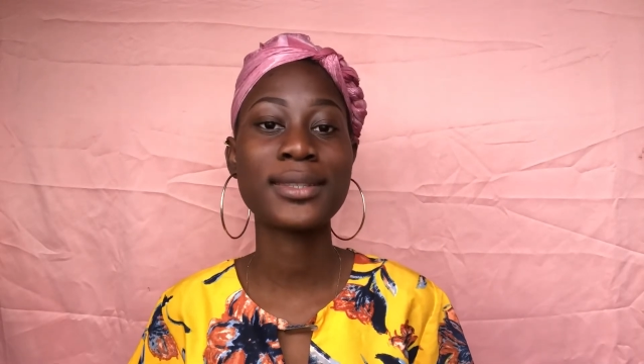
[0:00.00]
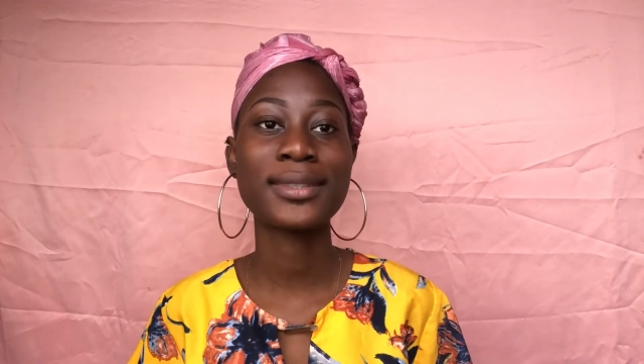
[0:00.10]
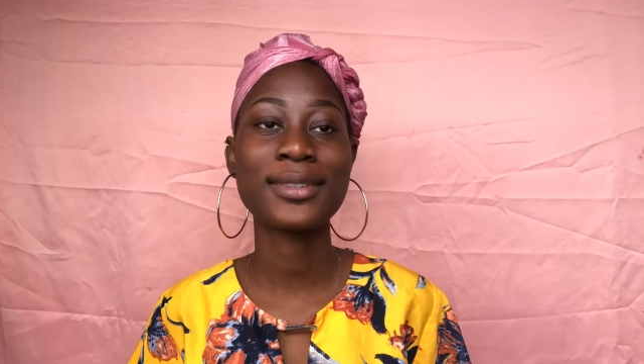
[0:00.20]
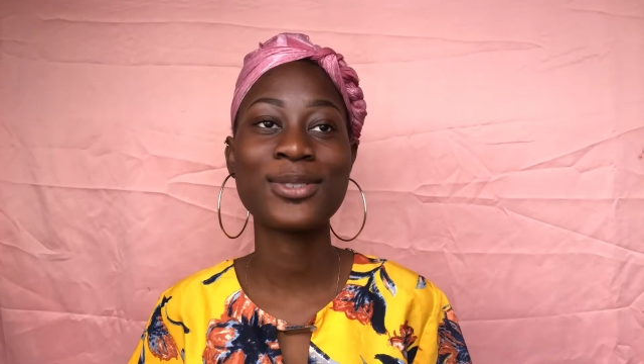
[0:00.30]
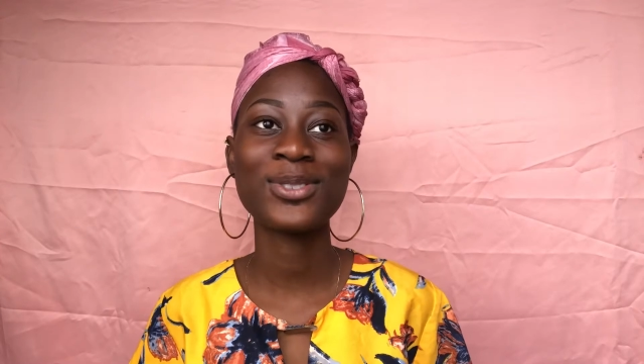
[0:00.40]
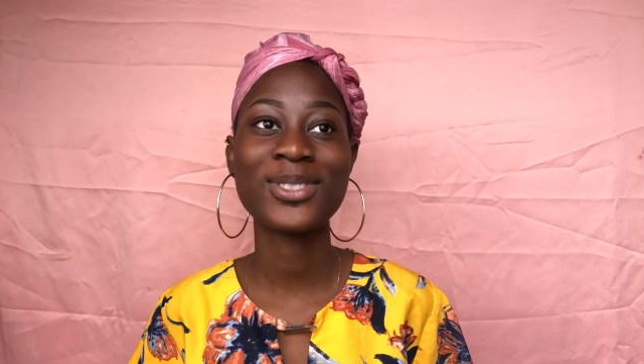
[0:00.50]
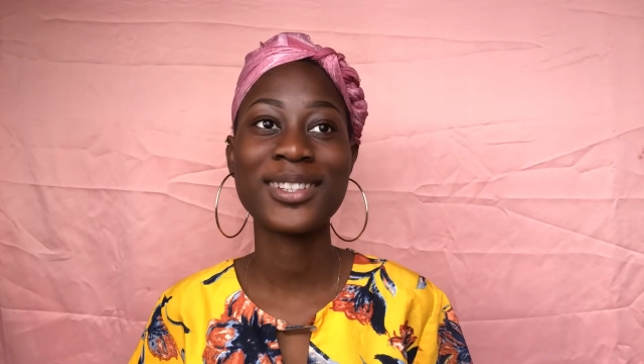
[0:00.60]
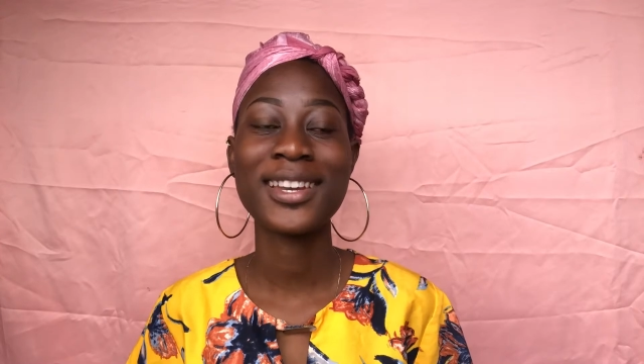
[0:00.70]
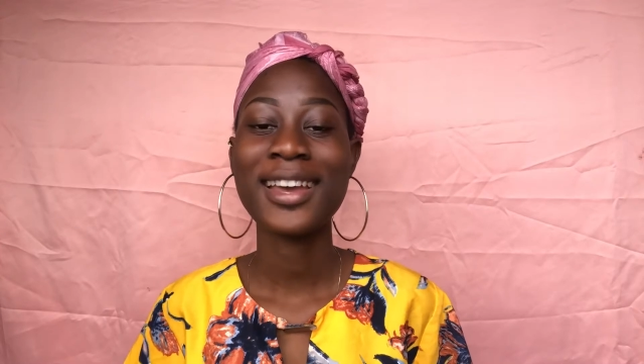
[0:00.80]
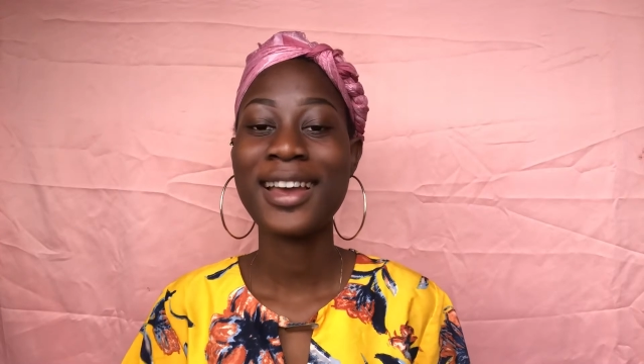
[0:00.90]
So
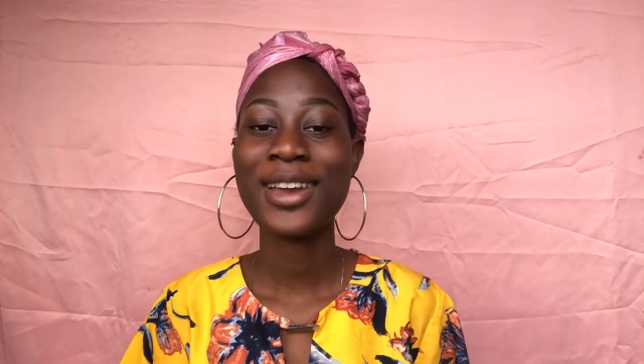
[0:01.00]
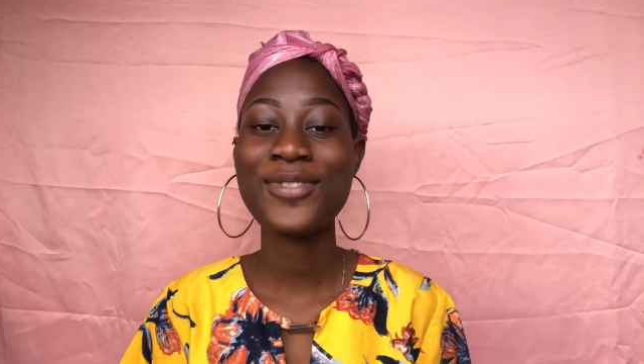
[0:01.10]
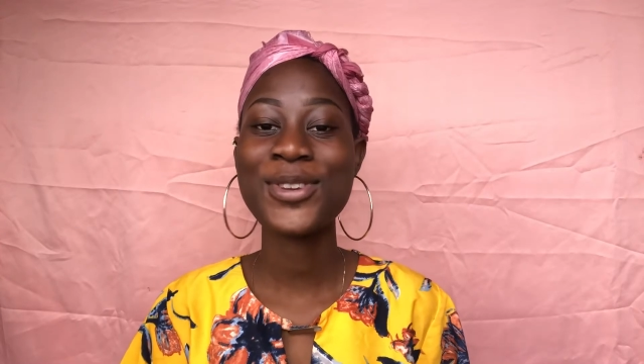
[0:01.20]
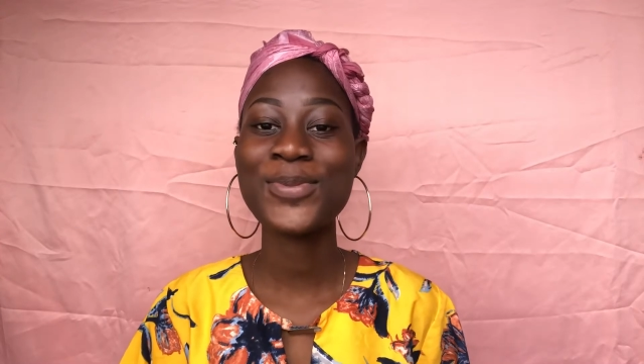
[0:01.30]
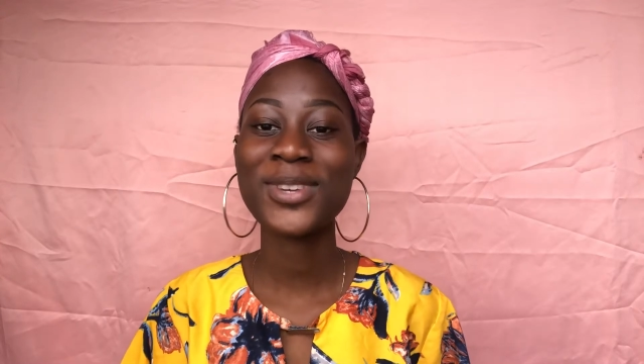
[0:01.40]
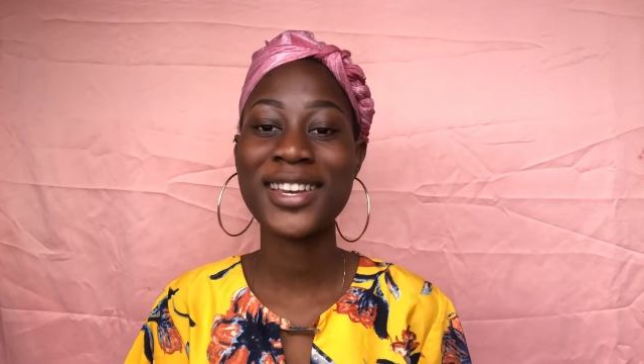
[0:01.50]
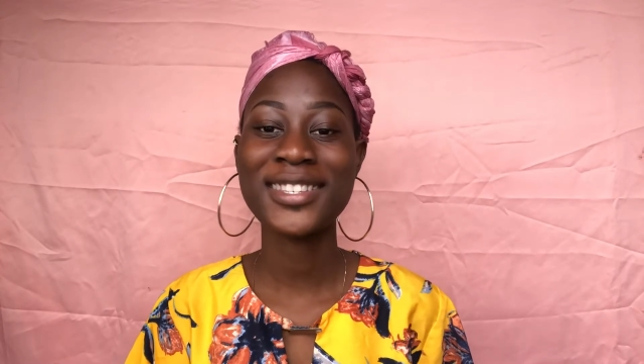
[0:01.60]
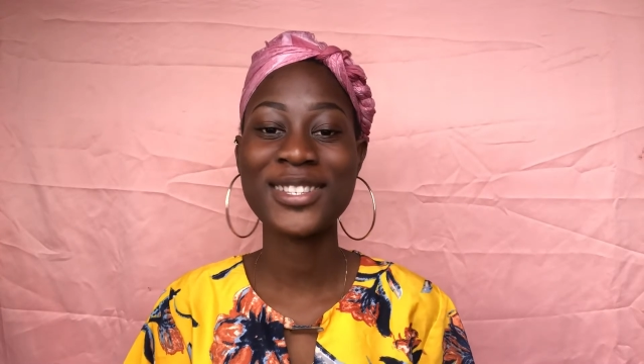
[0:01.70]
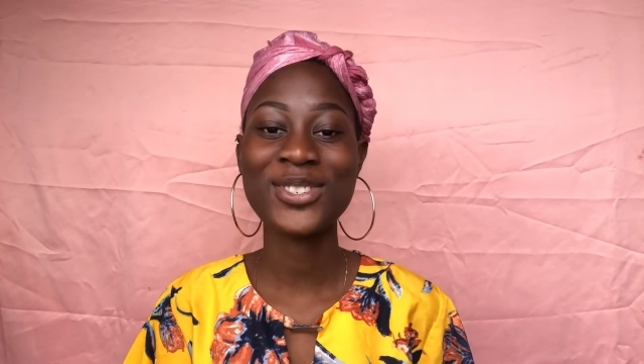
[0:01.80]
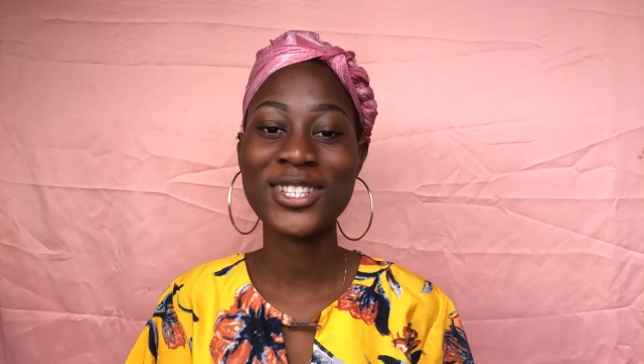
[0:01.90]
I really hope you guys
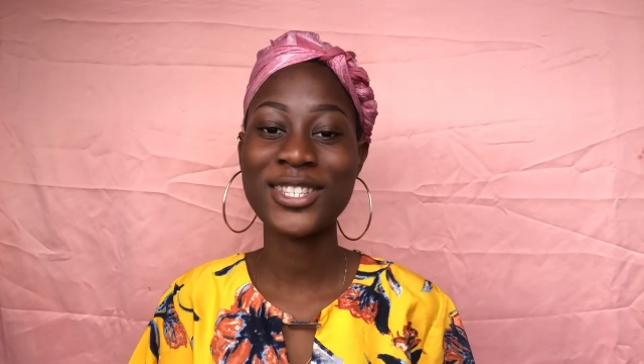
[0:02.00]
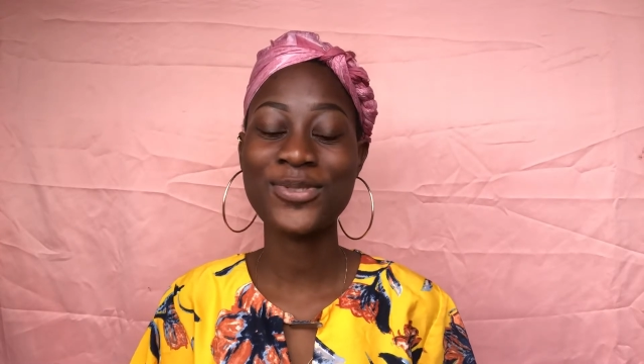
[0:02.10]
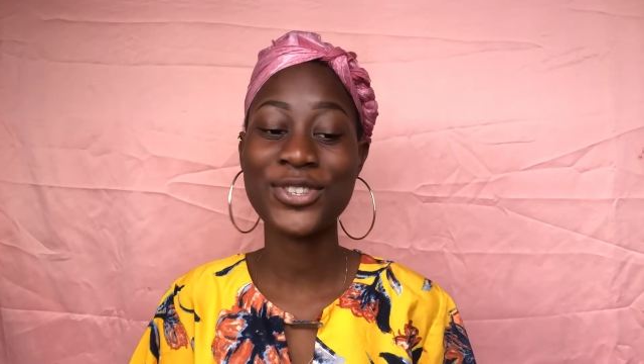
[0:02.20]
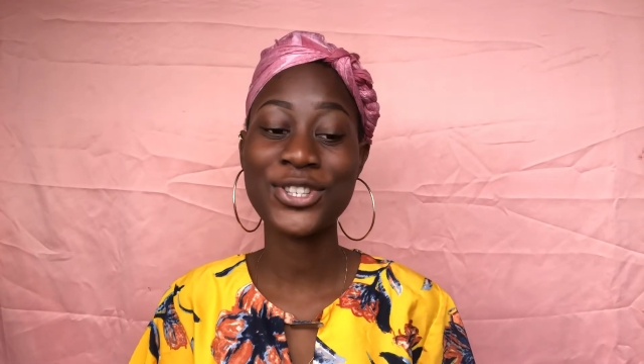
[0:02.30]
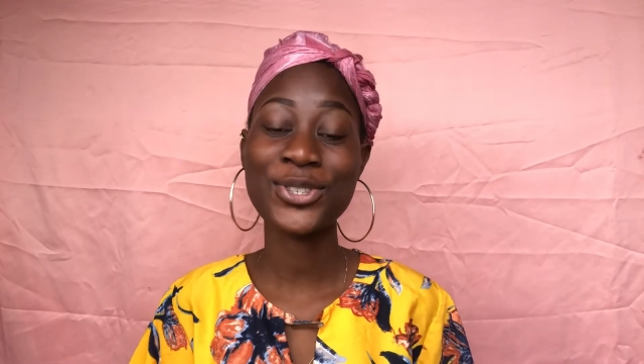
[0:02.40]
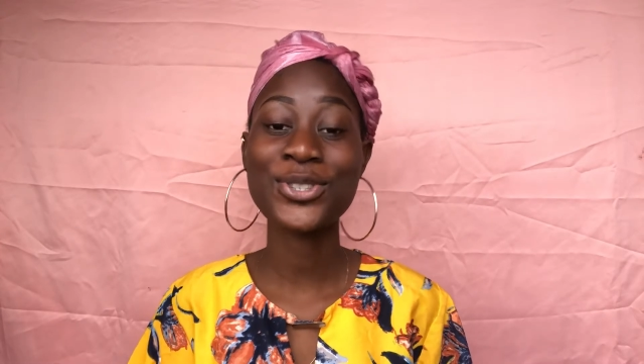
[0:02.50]
enjoy this video.